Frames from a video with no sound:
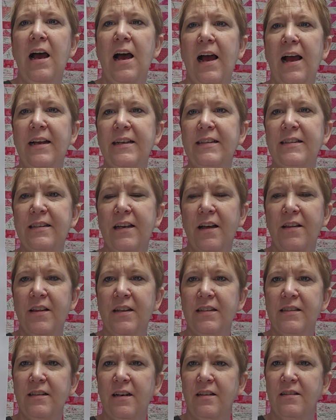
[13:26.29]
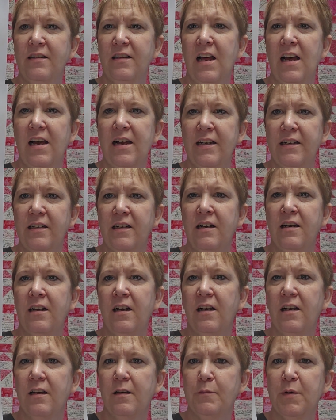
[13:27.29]
I saw this online.
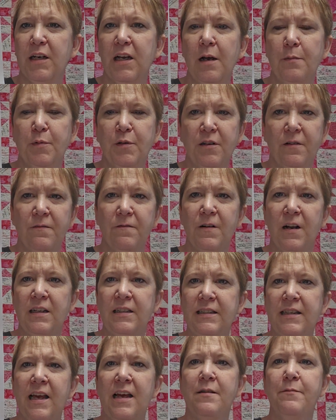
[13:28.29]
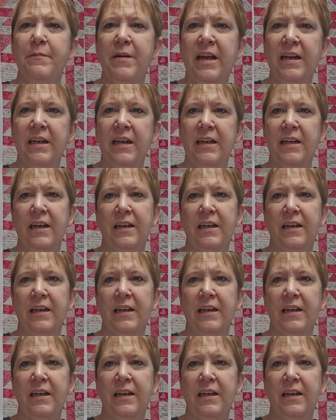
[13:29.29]
A couple of friends had made it,